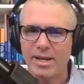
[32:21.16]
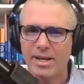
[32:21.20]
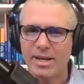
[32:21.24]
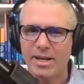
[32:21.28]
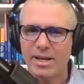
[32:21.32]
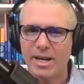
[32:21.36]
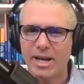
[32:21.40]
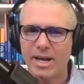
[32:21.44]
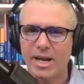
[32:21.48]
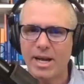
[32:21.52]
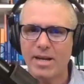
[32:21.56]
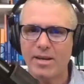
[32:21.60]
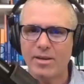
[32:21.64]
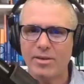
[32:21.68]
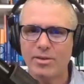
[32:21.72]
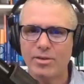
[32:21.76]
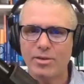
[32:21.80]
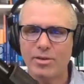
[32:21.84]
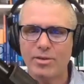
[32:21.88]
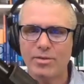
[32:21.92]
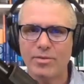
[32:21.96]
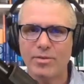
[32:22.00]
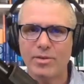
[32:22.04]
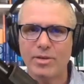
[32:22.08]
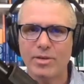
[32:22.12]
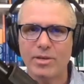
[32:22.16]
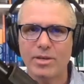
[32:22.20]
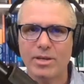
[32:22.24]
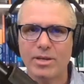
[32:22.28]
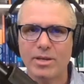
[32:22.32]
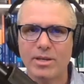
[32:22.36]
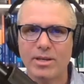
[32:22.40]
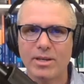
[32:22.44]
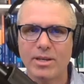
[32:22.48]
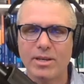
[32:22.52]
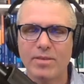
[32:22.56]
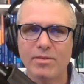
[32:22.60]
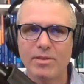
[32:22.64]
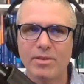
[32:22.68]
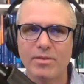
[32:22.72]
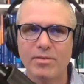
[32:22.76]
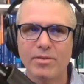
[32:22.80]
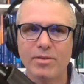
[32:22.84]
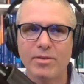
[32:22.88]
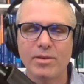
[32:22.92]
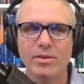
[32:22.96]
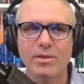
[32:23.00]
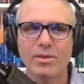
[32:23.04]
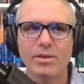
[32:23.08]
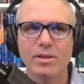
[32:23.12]
And I don't know if you can, even if
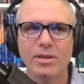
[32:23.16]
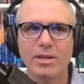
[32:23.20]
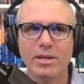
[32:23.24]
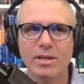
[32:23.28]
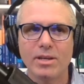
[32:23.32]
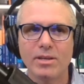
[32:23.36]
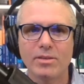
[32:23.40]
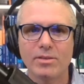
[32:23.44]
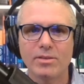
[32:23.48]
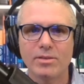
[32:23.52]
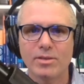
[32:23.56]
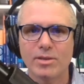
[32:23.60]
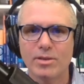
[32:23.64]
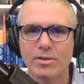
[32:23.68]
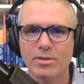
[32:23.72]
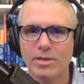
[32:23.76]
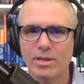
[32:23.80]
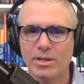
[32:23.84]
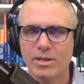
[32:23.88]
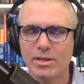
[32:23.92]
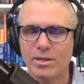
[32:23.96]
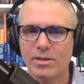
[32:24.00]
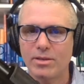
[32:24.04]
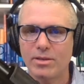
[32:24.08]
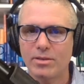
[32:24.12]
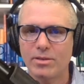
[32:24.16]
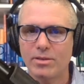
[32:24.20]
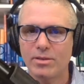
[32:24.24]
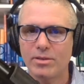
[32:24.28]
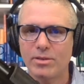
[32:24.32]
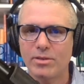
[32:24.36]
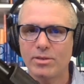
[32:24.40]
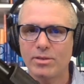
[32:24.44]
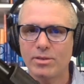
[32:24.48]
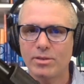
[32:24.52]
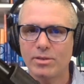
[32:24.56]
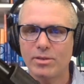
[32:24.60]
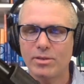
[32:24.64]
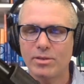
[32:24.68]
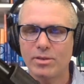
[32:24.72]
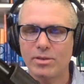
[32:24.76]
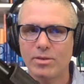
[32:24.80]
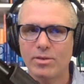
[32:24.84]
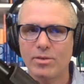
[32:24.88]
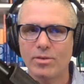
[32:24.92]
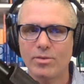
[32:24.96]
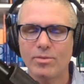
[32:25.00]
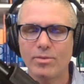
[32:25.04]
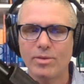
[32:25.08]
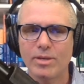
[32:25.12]
you need to know that, you don't
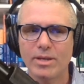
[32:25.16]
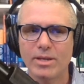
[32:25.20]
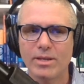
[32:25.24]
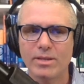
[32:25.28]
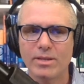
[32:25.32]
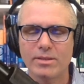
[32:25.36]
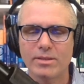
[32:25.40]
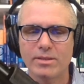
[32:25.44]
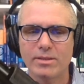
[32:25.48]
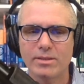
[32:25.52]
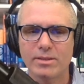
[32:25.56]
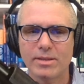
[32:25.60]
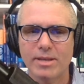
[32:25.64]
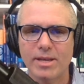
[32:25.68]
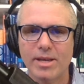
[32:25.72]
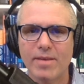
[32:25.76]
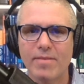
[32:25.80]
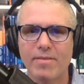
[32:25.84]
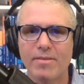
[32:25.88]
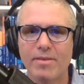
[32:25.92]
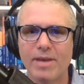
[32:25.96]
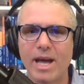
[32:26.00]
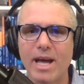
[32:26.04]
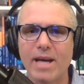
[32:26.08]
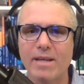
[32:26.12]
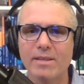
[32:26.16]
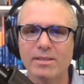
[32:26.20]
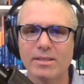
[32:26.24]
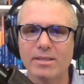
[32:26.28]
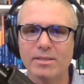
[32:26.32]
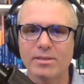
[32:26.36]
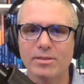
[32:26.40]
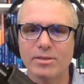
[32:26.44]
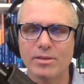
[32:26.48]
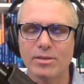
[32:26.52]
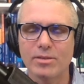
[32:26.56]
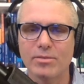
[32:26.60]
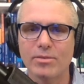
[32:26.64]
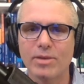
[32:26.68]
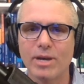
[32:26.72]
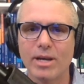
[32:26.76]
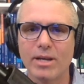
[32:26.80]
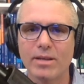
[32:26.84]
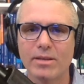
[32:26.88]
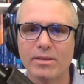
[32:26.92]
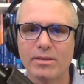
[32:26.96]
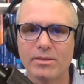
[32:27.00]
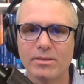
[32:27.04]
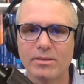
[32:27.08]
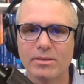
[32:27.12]
always have access to it, right?
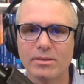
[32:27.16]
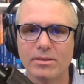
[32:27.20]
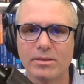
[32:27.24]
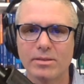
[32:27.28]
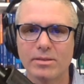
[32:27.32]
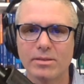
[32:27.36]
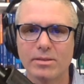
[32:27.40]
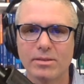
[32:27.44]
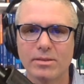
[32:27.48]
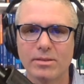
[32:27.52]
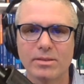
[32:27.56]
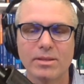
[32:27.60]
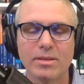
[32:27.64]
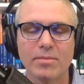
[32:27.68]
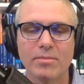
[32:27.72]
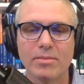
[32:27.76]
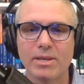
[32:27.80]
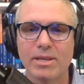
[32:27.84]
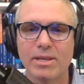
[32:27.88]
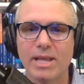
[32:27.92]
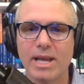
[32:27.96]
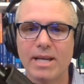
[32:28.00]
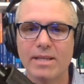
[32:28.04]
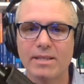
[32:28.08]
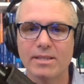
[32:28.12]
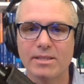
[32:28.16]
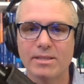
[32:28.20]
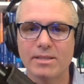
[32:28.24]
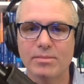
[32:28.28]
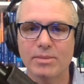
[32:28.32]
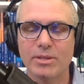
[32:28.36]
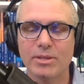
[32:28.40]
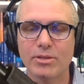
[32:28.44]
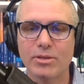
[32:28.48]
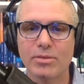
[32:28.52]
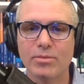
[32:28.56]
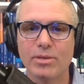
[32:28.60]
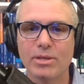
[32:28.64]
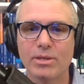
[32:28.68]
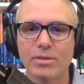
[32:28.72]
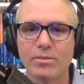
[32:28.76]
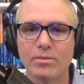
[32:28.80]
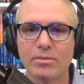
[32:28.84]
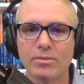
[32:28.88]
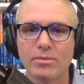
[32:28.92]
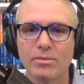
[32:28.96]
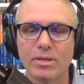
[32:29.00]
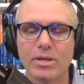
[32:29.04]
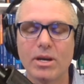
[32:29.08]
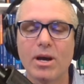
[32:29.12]
Because some clients, especially
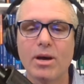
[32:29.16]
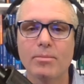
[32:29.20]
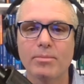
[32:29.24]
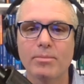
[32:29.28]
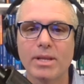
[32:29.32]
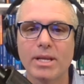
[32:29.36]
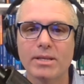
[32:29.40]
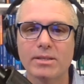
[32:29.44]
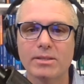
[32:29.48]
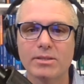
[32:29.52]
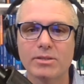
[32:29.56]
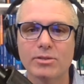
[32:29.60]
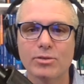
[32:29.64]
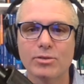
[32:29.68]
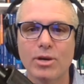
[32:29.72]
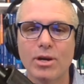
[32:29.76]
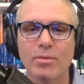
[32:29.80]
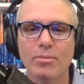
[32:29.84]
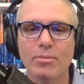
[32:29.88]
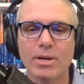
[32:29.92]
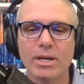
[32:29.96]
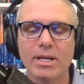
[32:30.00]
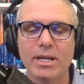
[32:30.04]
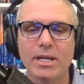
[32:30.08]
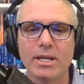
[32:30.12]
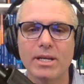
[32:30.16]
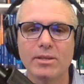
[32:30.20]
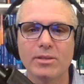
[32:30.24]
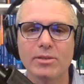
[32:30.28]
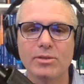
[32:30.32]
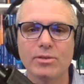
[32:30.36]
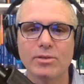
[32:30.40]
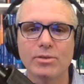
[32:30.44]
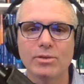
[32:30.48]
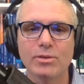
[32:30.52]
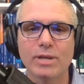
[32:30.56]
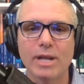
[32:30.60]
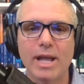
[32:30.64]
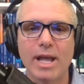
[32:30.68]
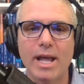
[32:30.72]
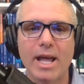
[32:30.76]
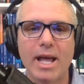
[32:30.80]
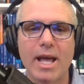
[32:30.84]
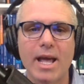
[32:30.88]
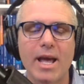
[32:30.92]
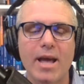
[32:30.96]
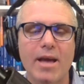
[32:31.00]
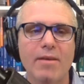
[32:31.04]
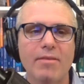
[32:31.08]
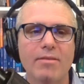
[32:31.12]
with complex trauma, they don't
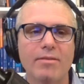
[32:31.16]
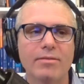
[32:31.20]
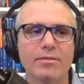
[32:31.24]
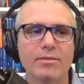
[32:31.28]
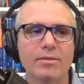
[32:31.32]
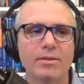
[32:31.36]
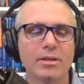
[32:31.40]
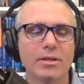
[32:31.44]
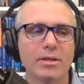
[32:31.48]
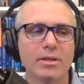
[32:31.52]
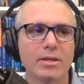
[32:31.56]
have